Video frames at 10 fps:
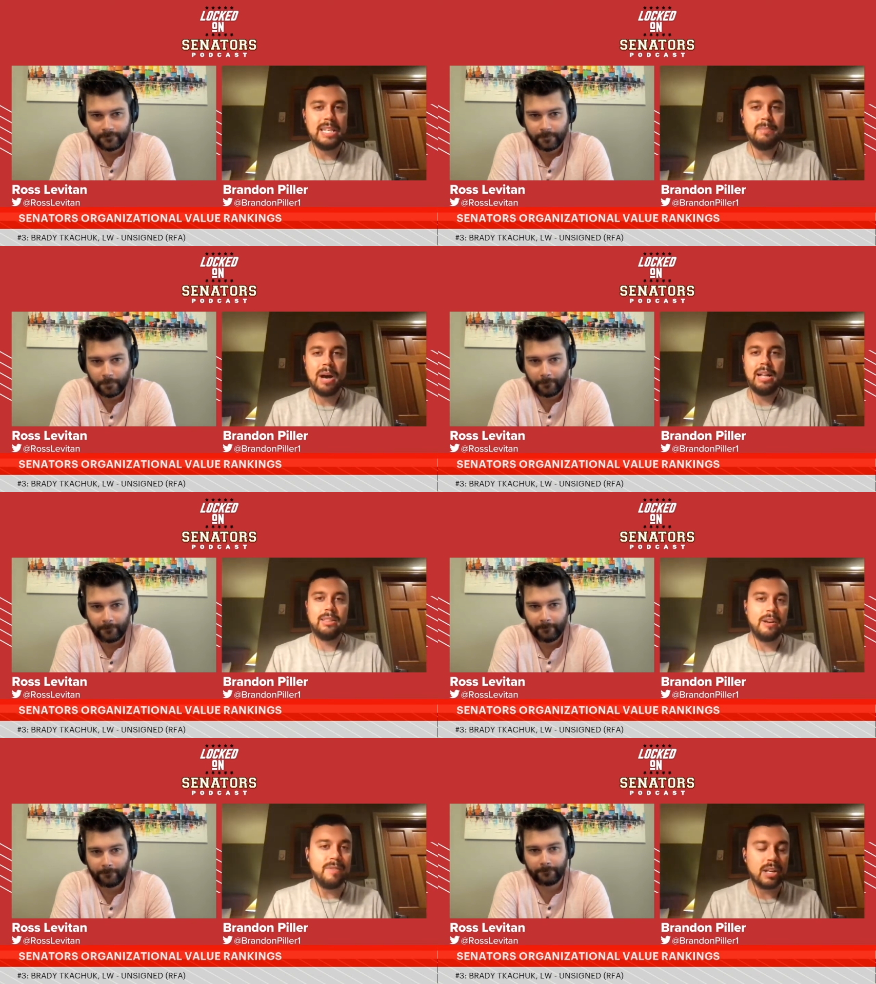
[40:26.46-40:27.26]
Speaker 1: team. I
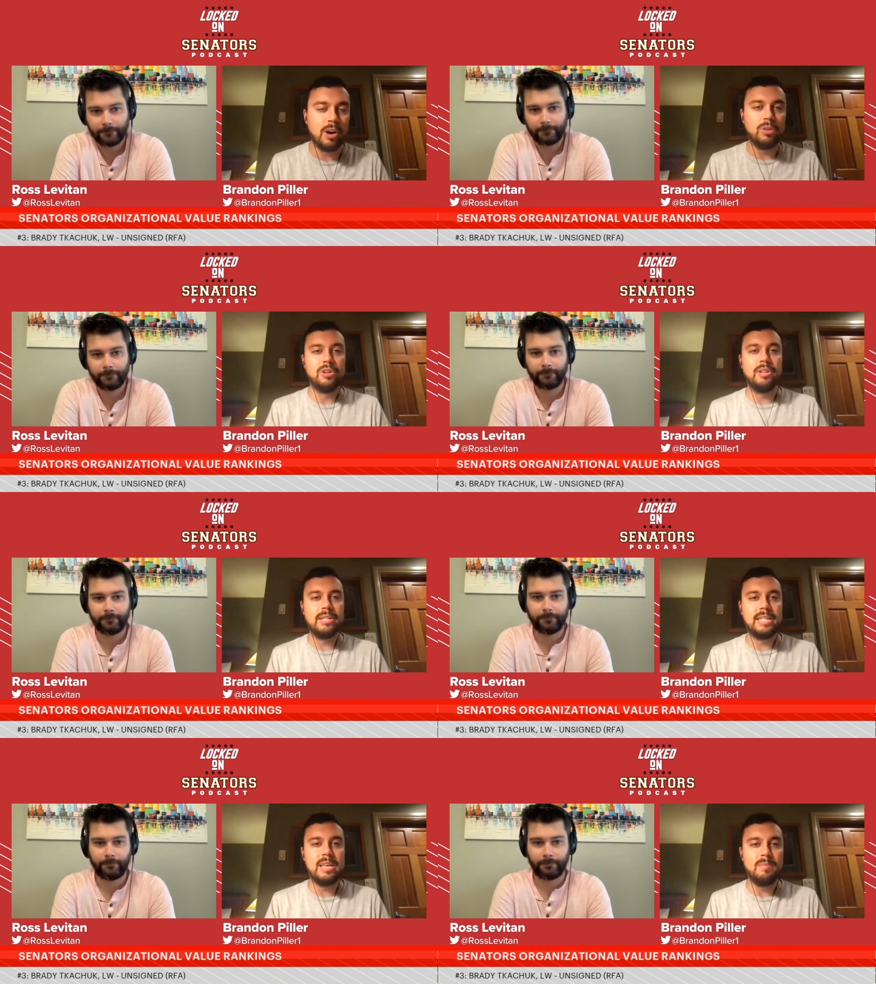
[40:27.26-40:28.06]
love the culture of
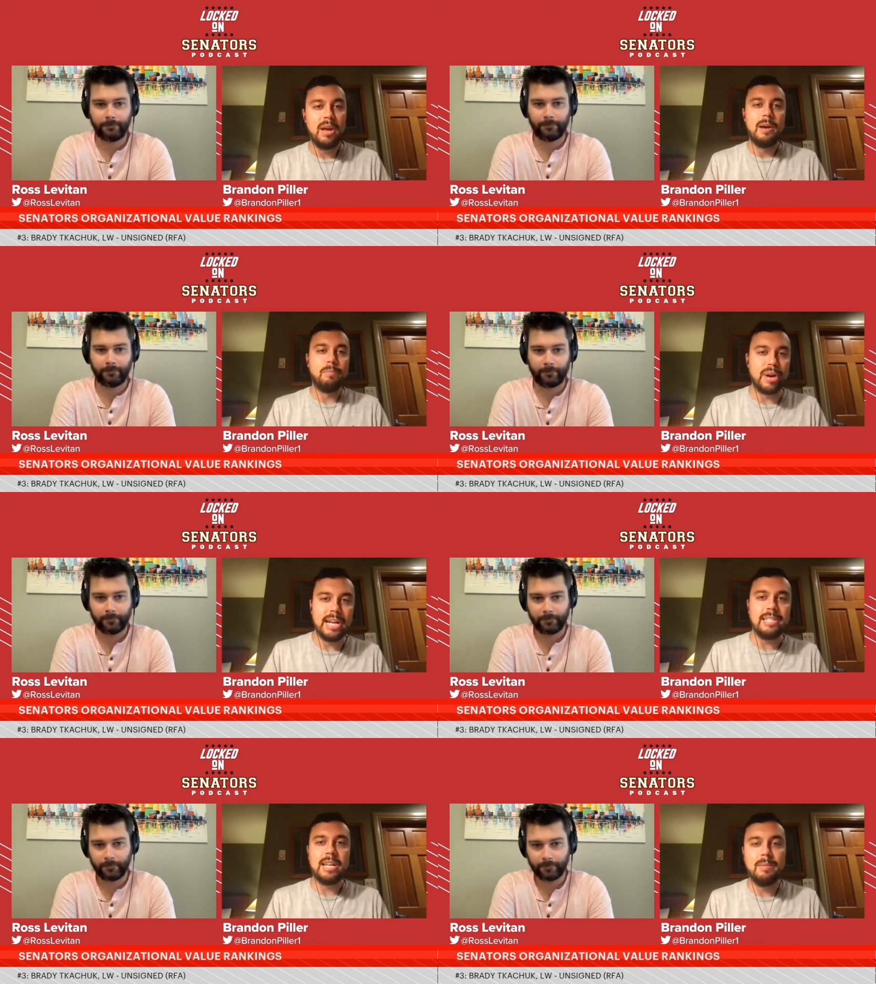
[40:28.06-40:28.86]
this team.
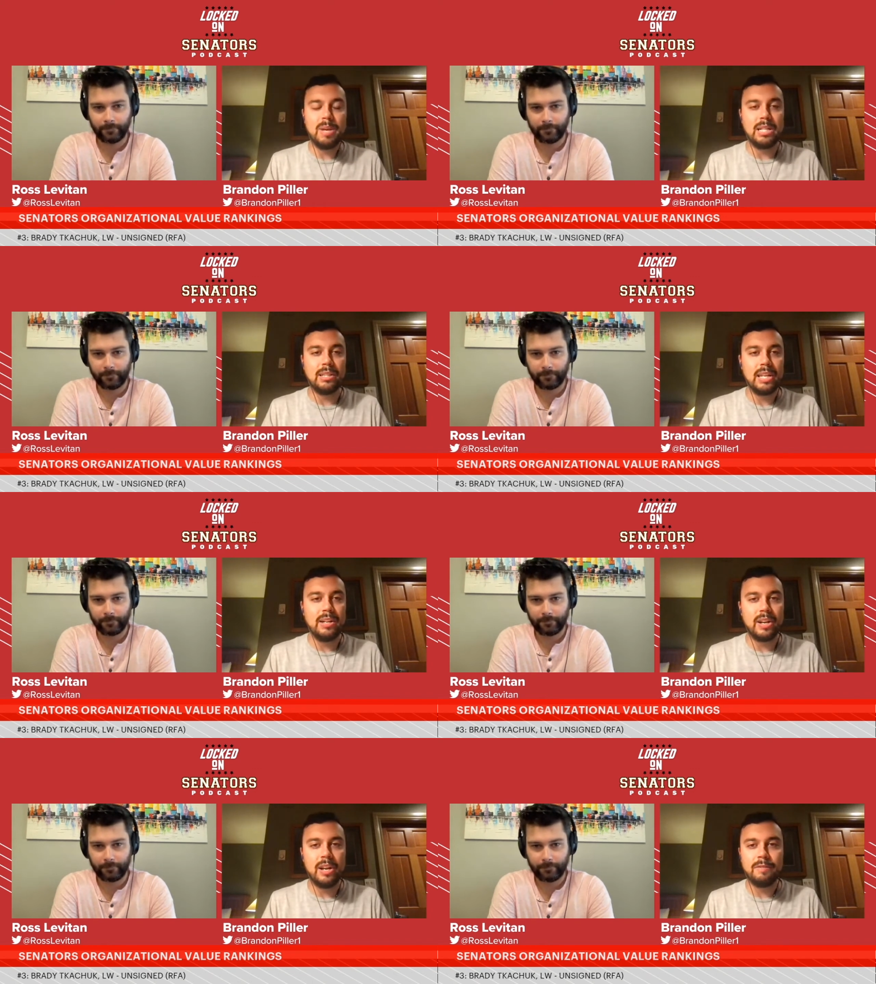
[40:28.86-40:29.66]
Brady's going to be the
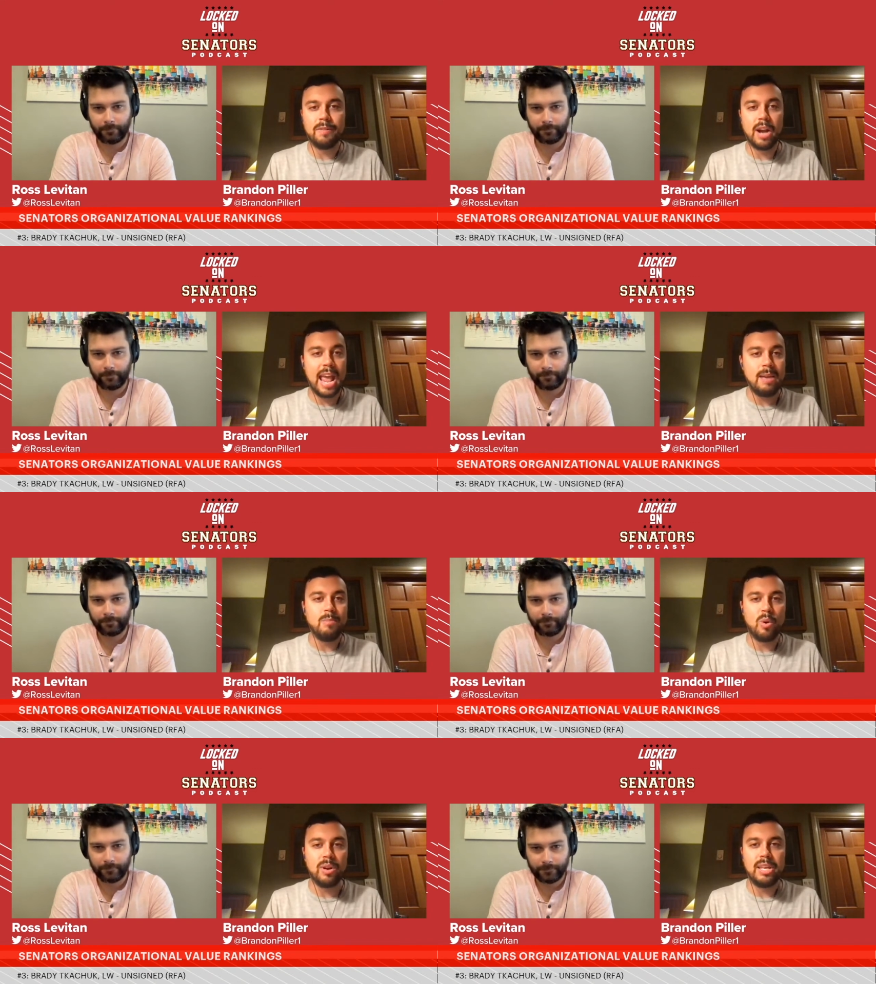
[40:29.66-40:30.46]
leader here for
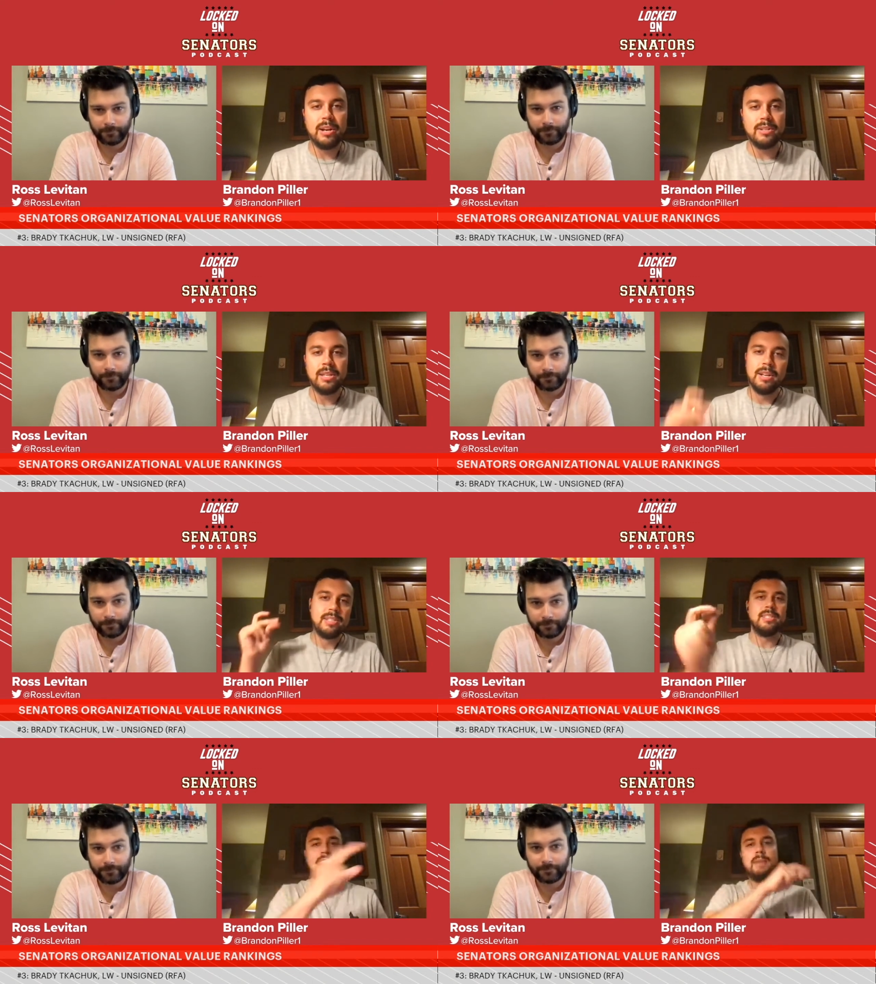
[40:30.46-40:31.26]
8 more years.
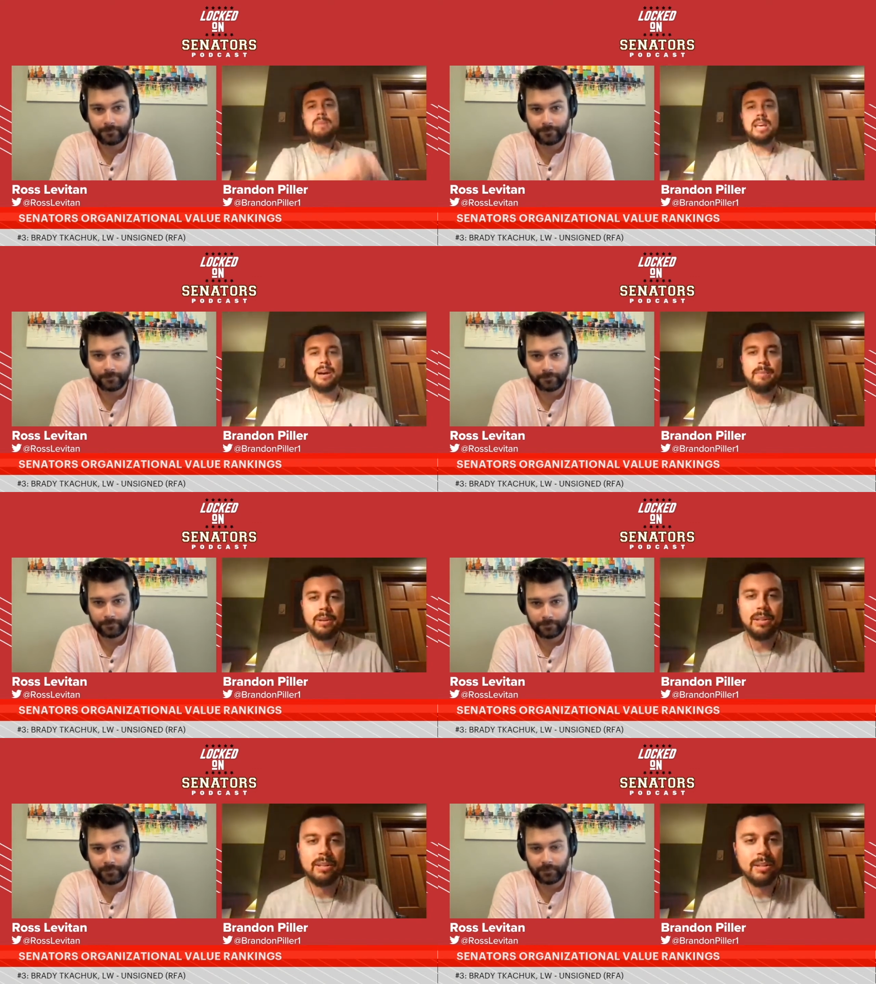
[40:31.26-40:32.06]
Sign me
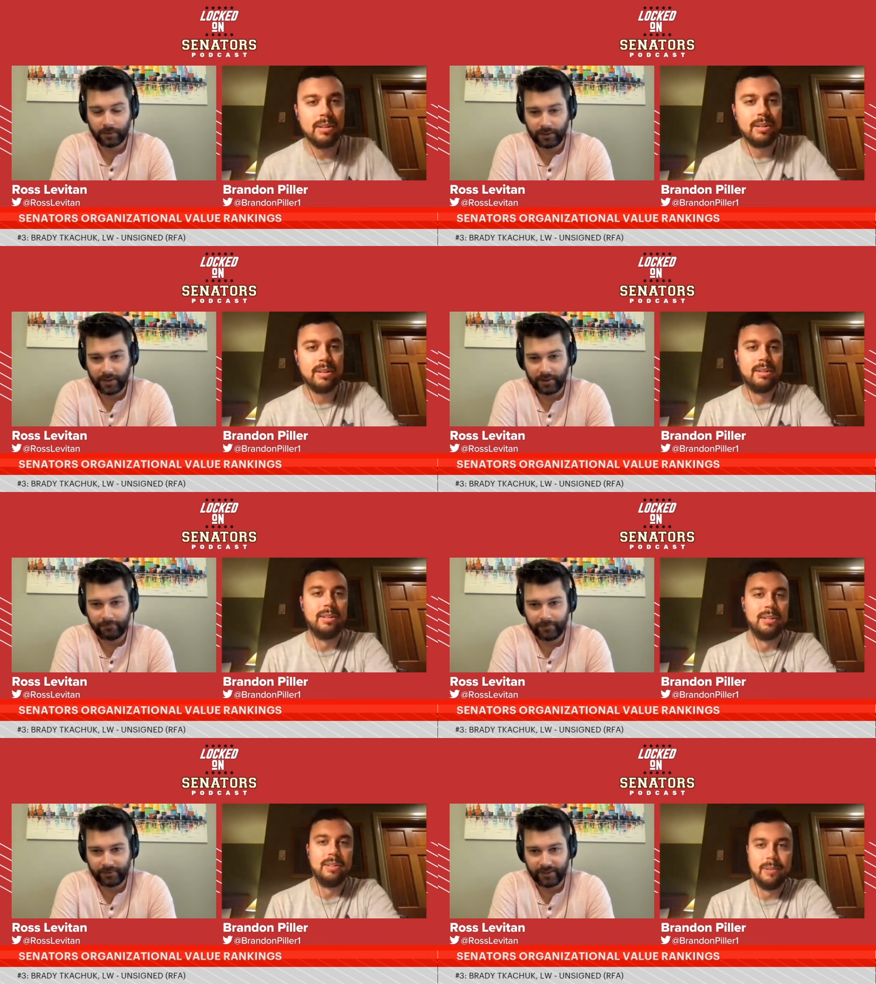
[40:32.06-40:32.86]
up.
Speaker 2: Yeah,
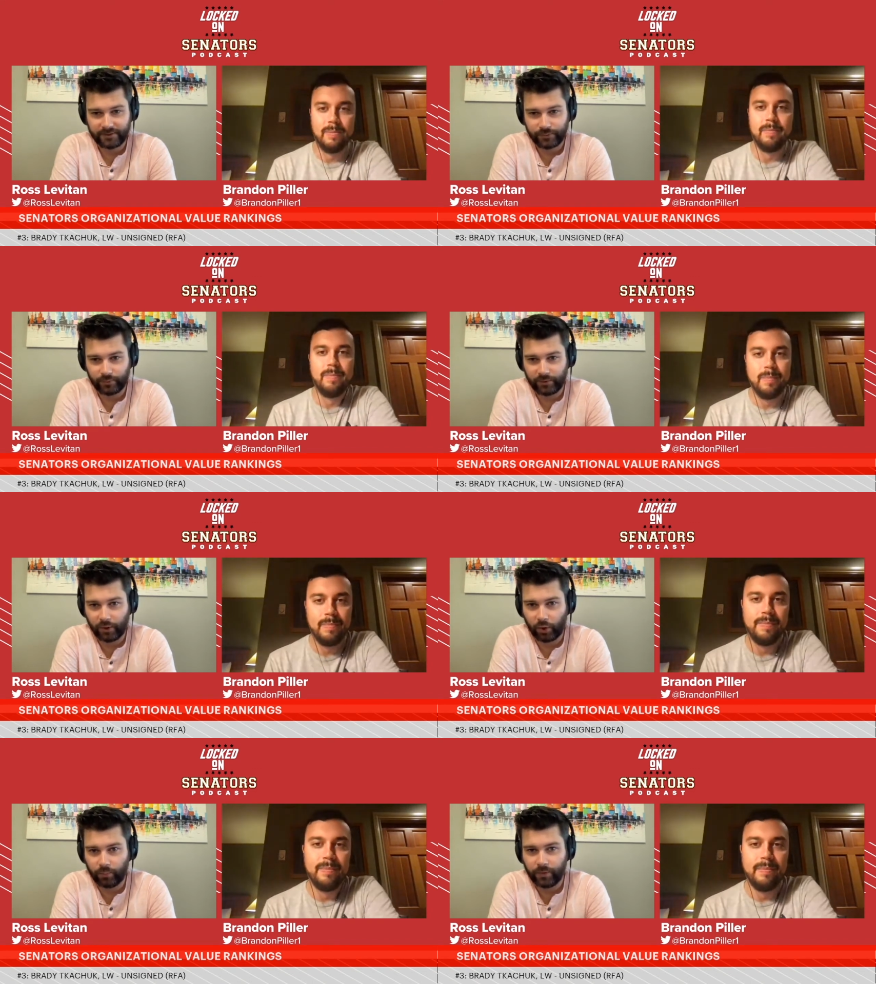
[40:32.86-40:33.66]
and that's what we
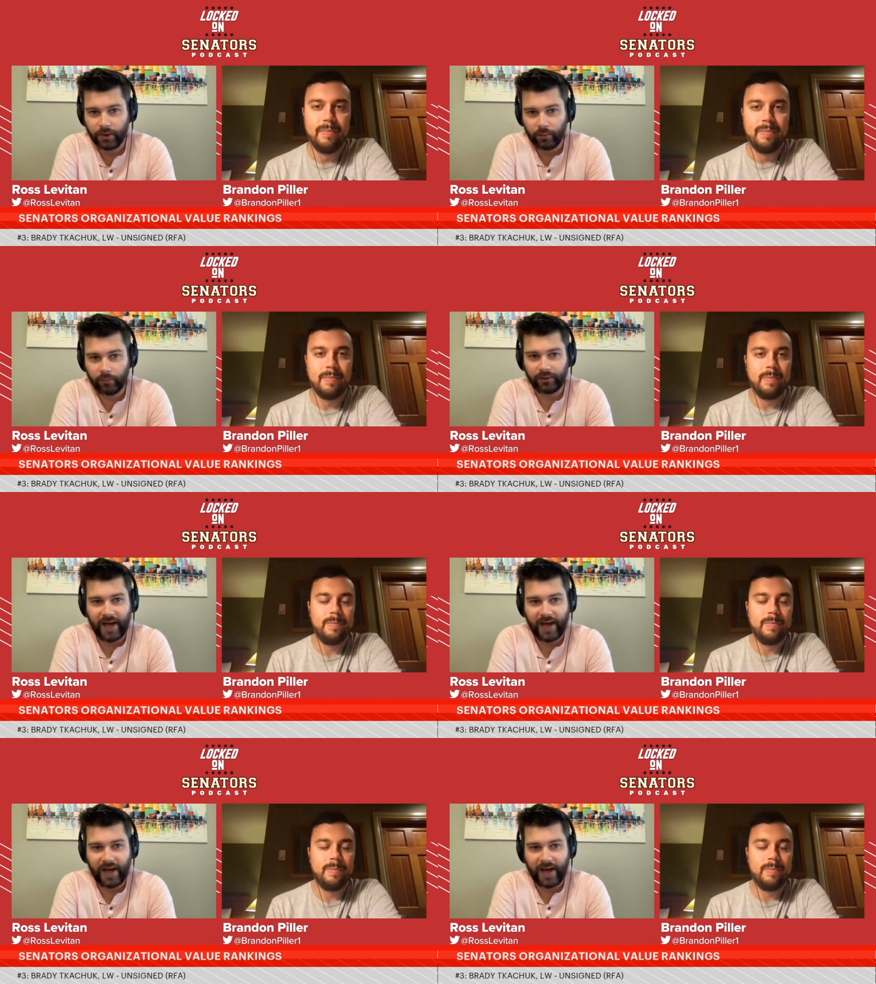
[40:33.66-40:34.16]
hope will